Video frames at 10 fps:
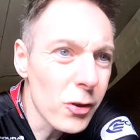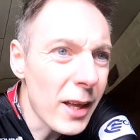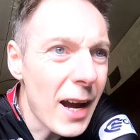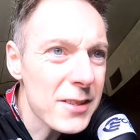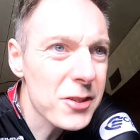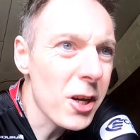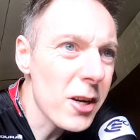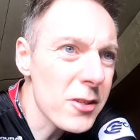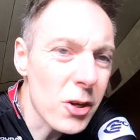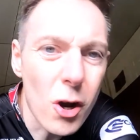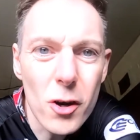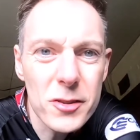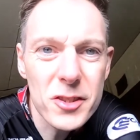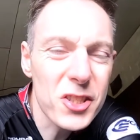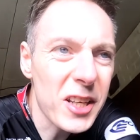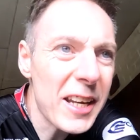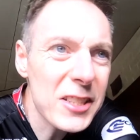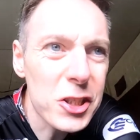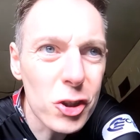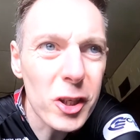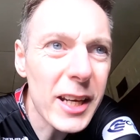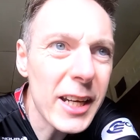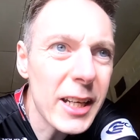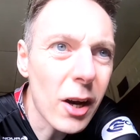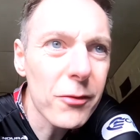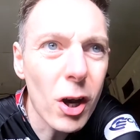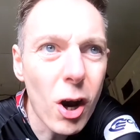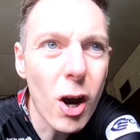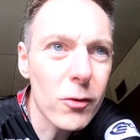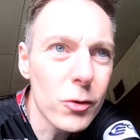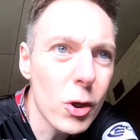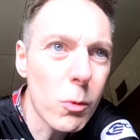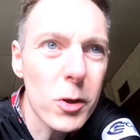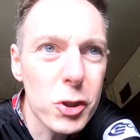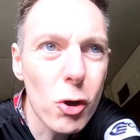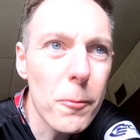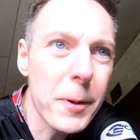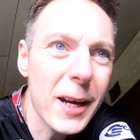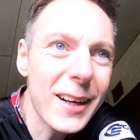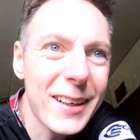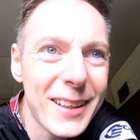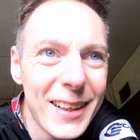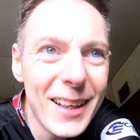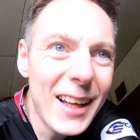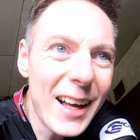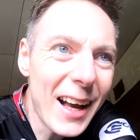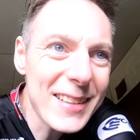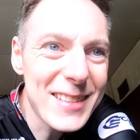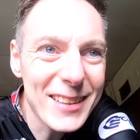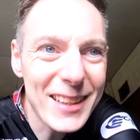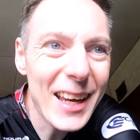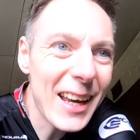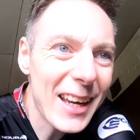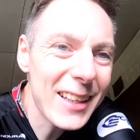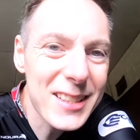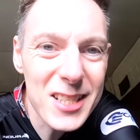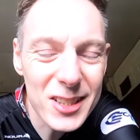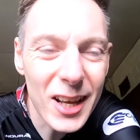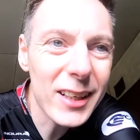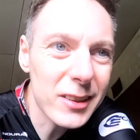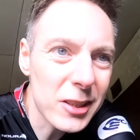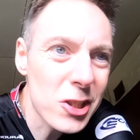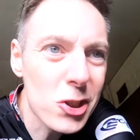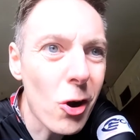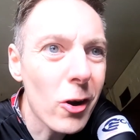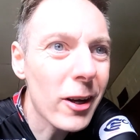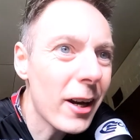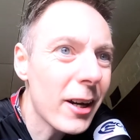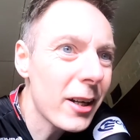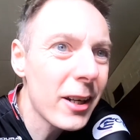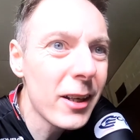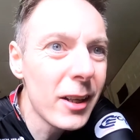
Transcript: so that's us on stage 3 of the Haute Route Watopia. Today, slightly shorter,